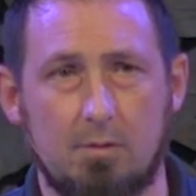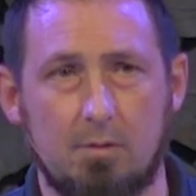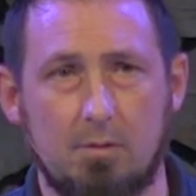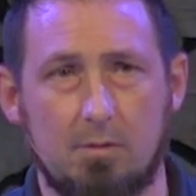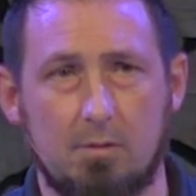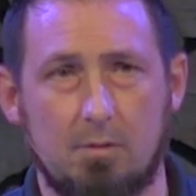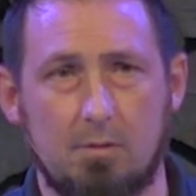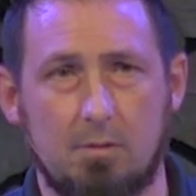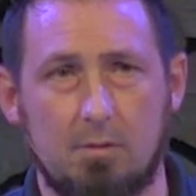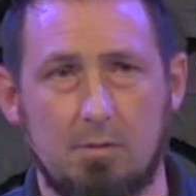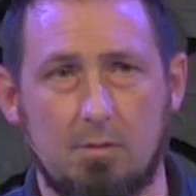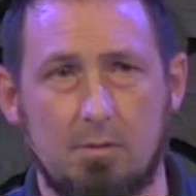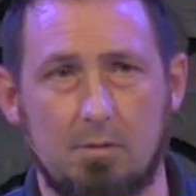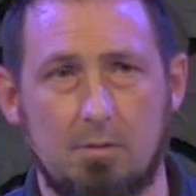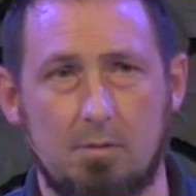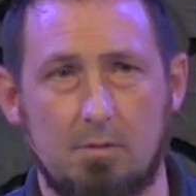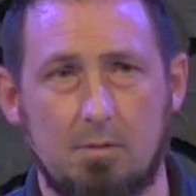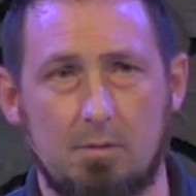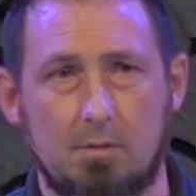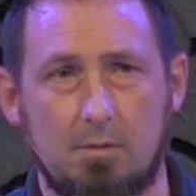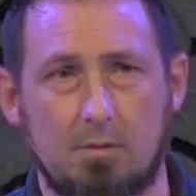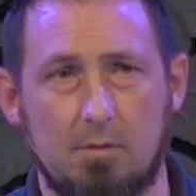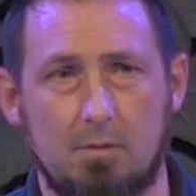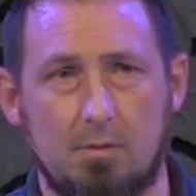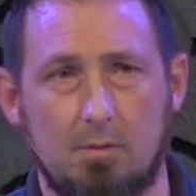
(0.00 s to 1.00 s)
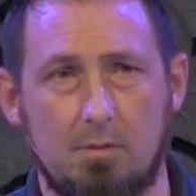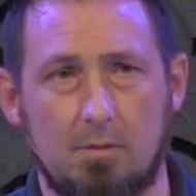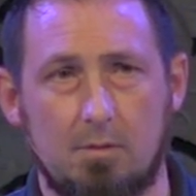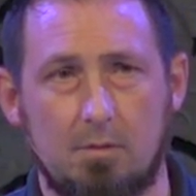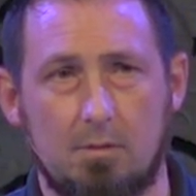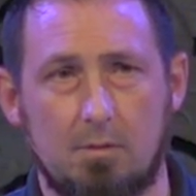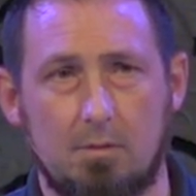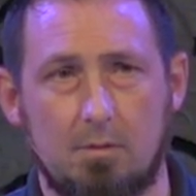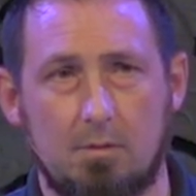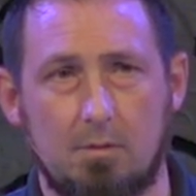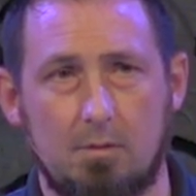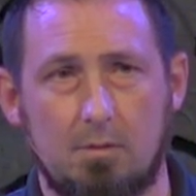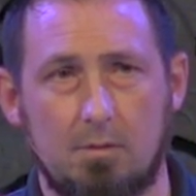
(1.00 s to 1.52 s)

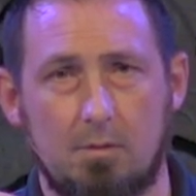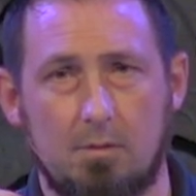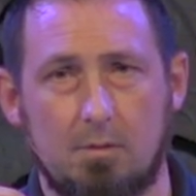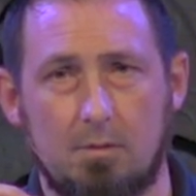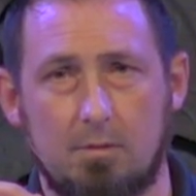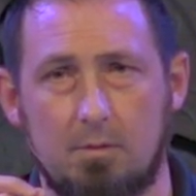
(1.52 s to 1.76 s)
(no one is talking)